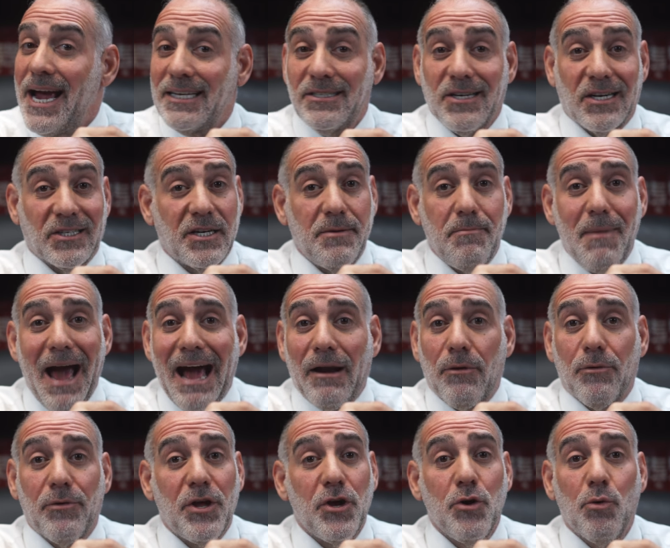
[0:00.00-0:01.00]
It doesn't
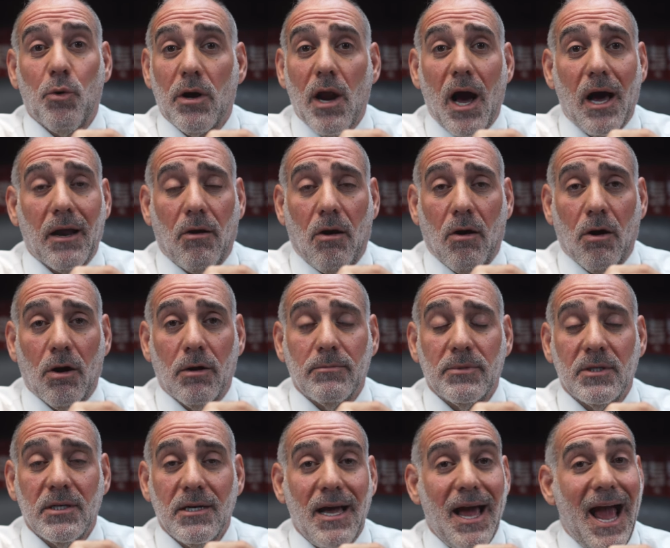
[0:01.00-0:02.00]
matter that you were not
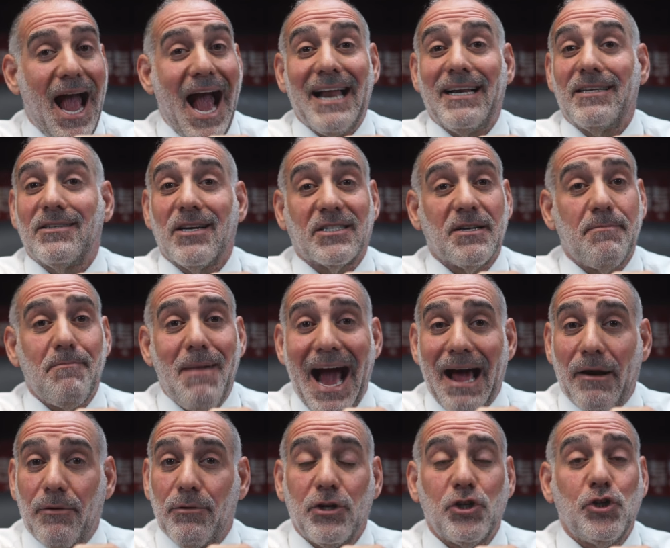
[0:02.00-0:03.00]
armed, and it doesn't
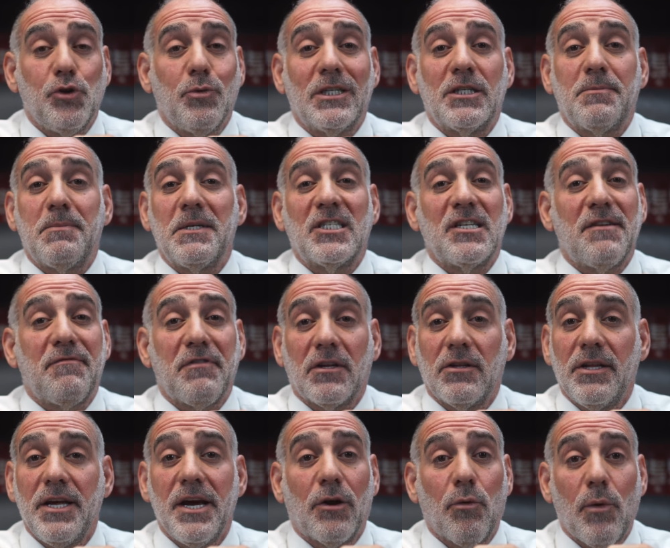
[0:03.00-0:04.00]
matter that you had
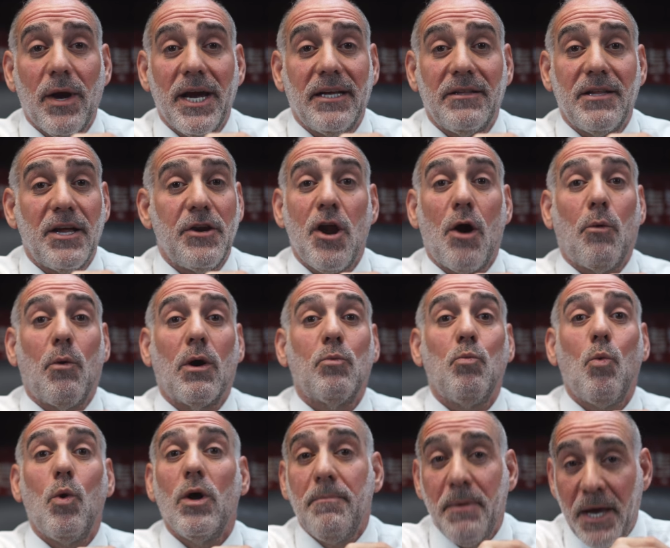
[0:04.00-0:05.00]
specifically agreed that no
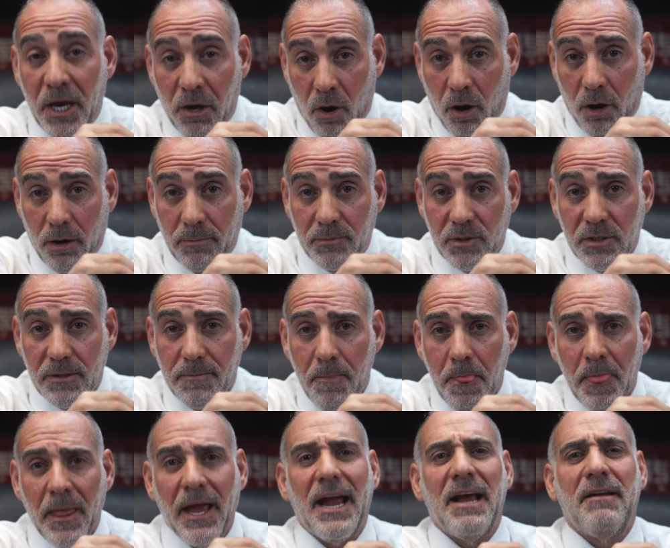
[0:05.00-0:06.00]
one would be armed.
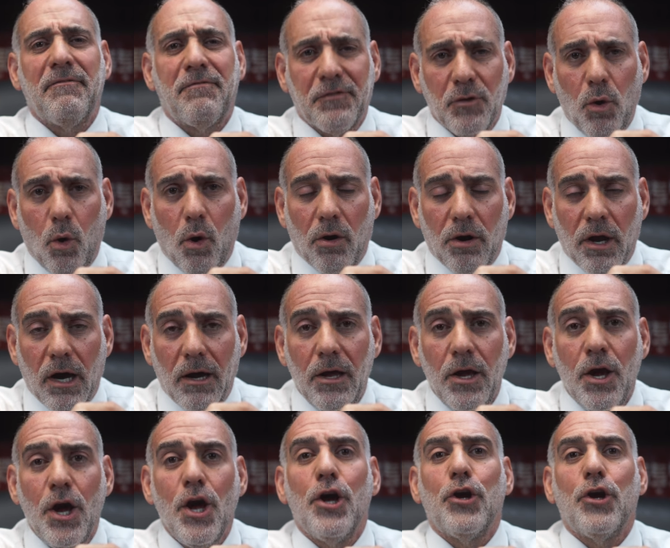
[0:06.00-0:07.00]
In
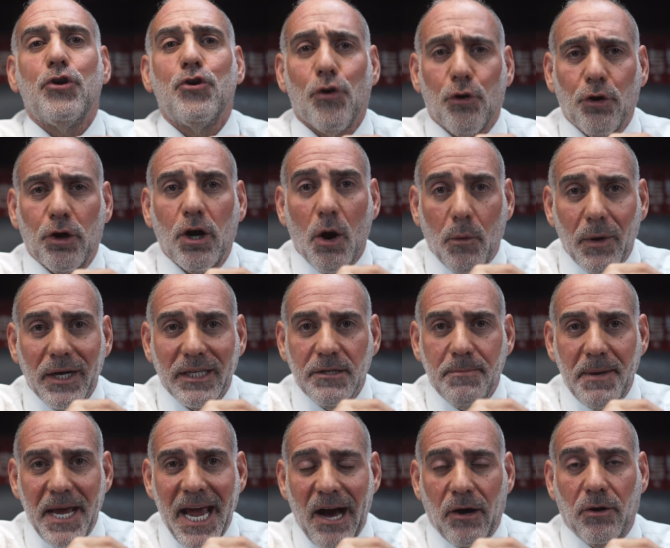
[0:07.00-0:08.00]
Florida, you're
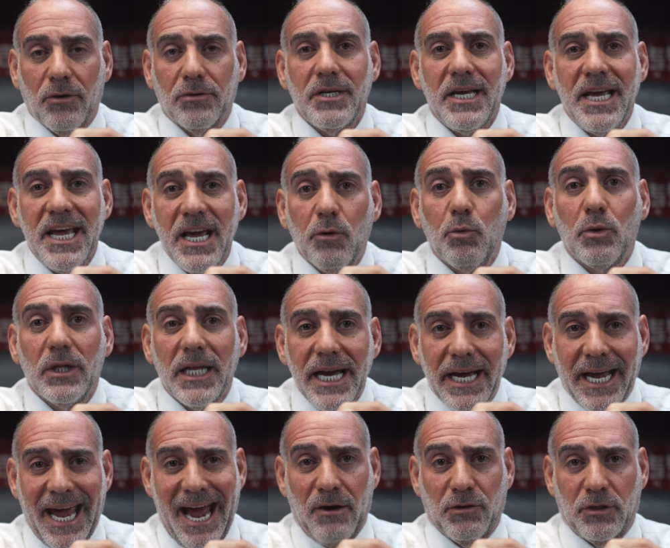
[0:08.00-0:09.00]
going to be held
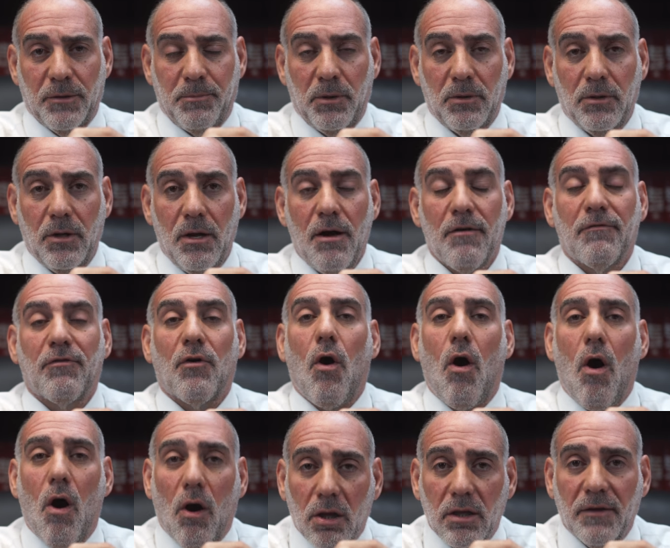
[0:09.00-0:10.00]
equally accountable
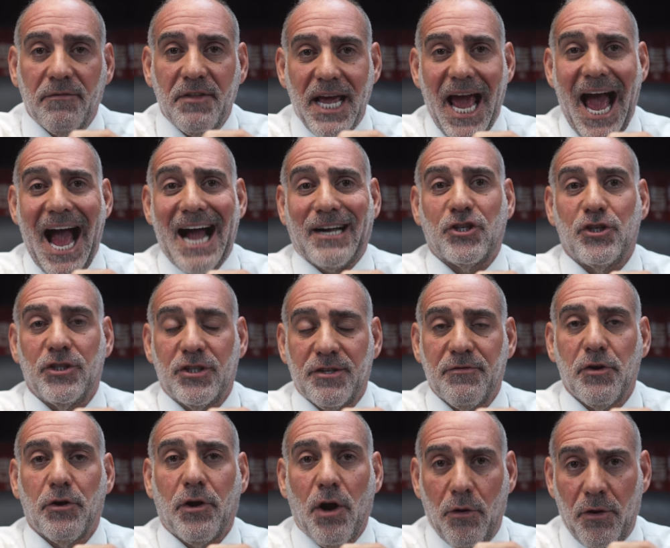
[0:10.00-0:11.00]
for all of the actions
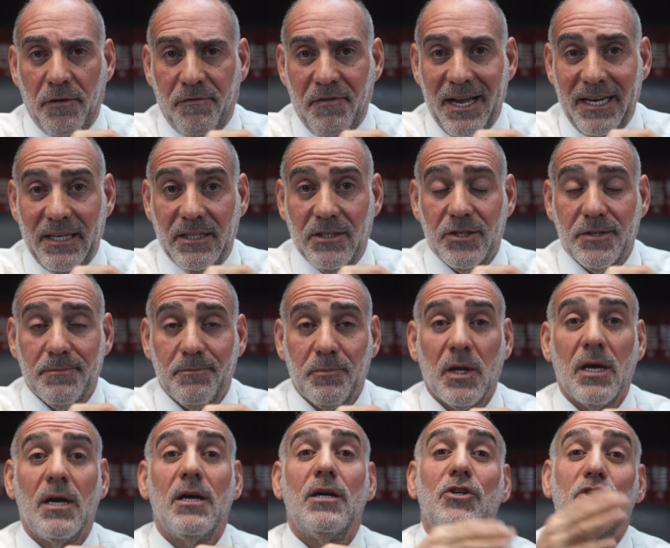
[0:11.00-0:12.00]
of your co-defendants.
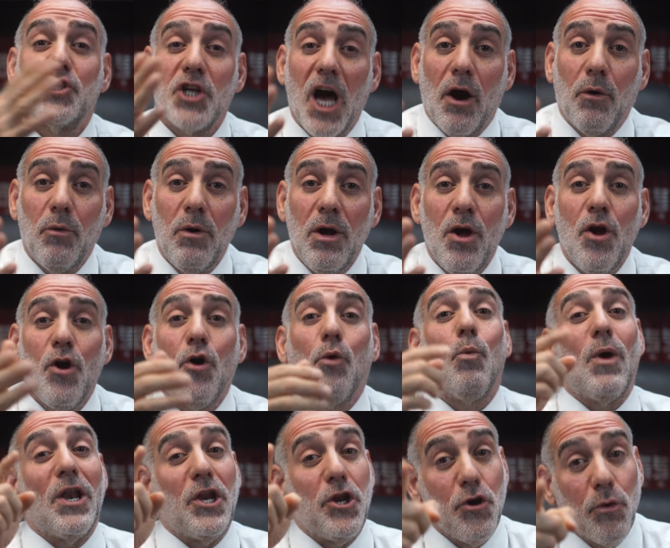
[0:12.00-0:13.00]
So,
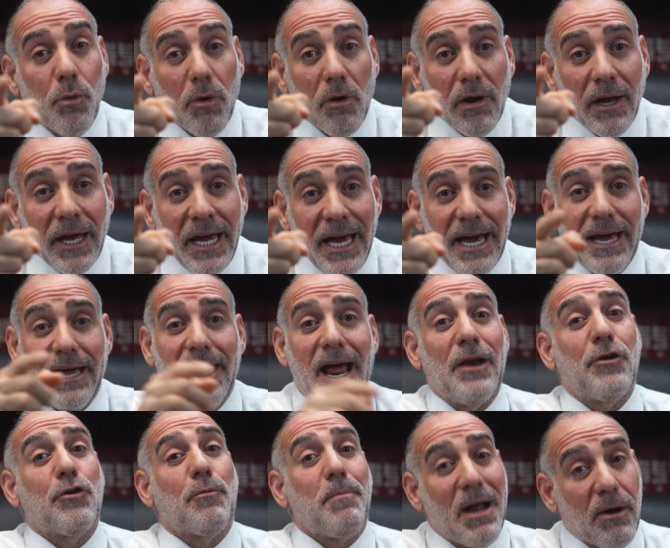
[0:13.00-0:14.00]
when you were a kid
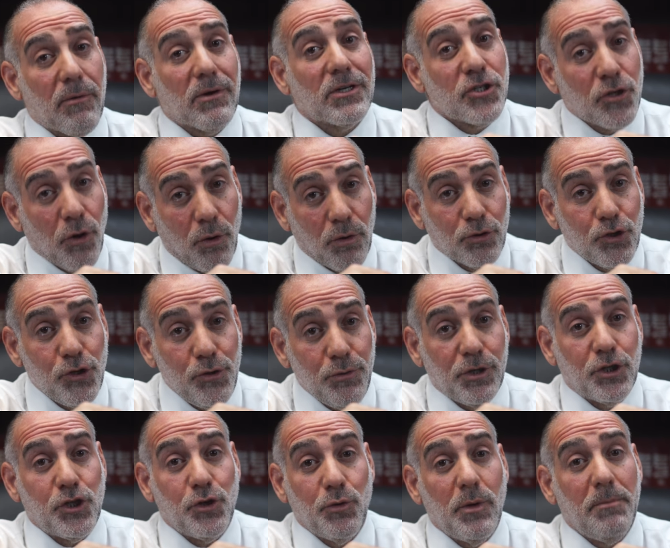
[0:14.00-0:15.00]
and your parents told
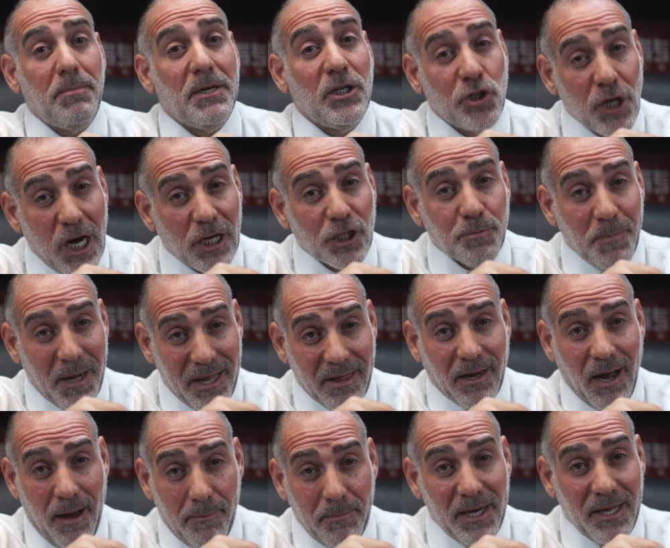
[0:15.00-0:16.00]
you that you would be judged by
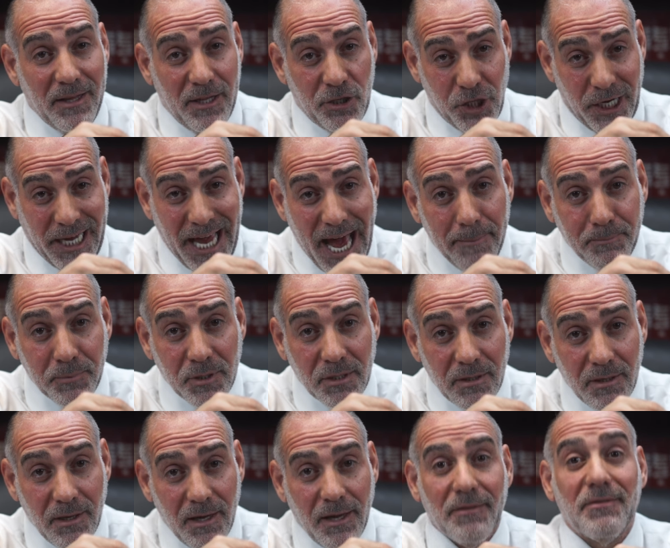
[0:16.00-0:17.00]
the company that you
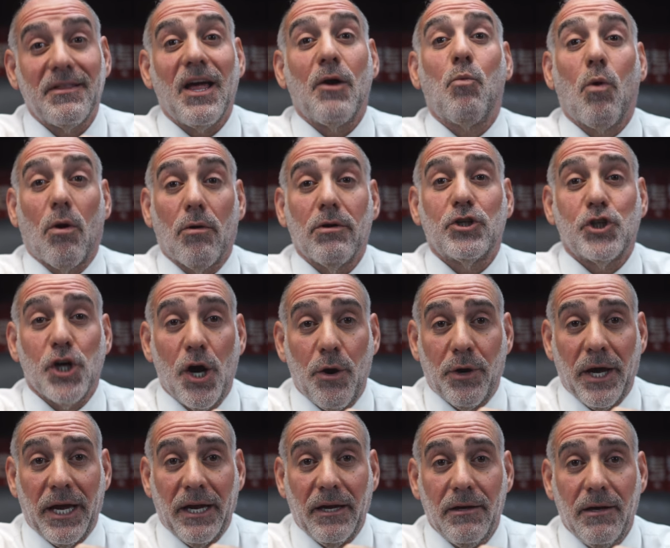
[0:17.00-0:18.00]
kept, they weren't
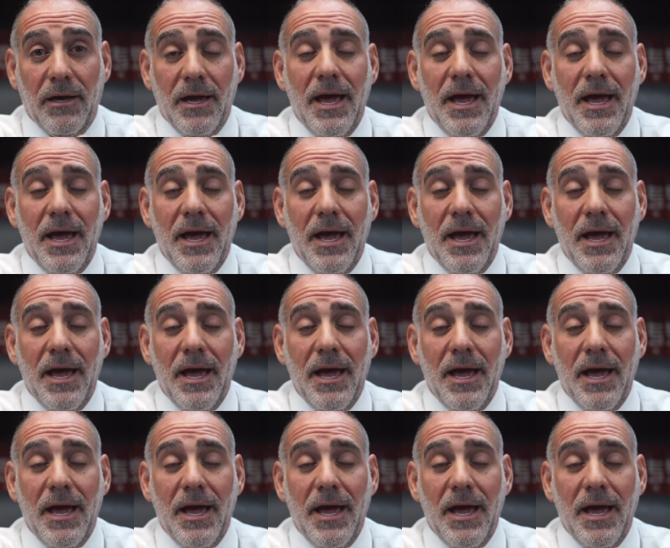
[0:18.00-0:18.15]
joking.